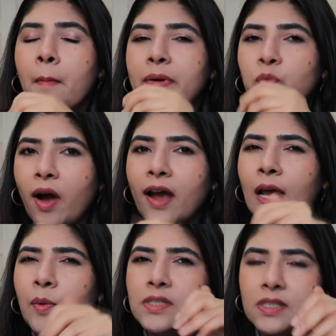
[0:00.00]
But
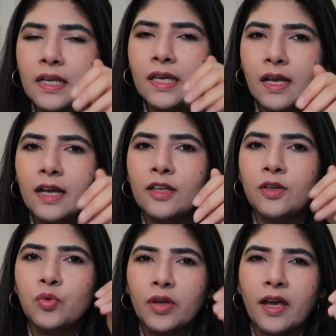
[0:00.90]
while I was studying here in
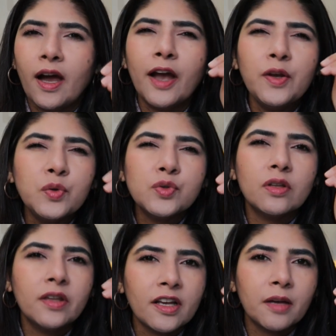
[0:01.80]
the UK, I used
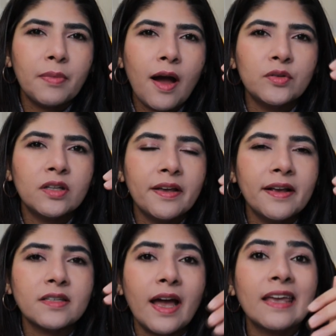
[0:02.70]
to think about the
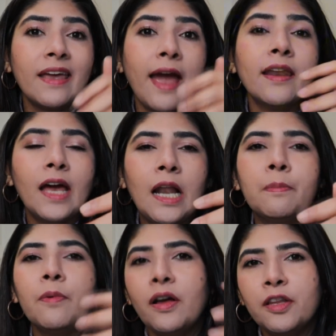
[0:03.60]
things I can
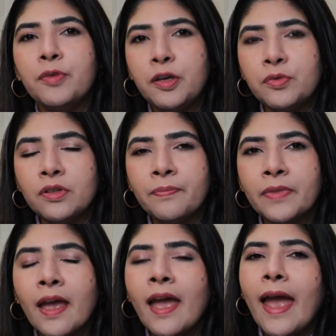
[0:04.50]
help other people.
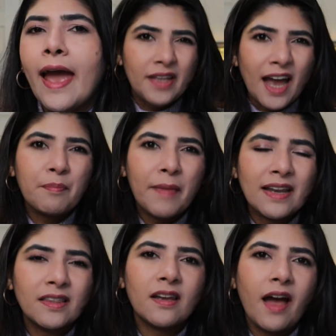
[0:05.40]
That
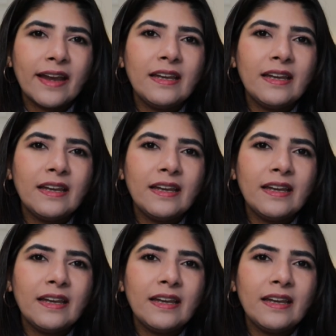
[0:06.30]
meant that I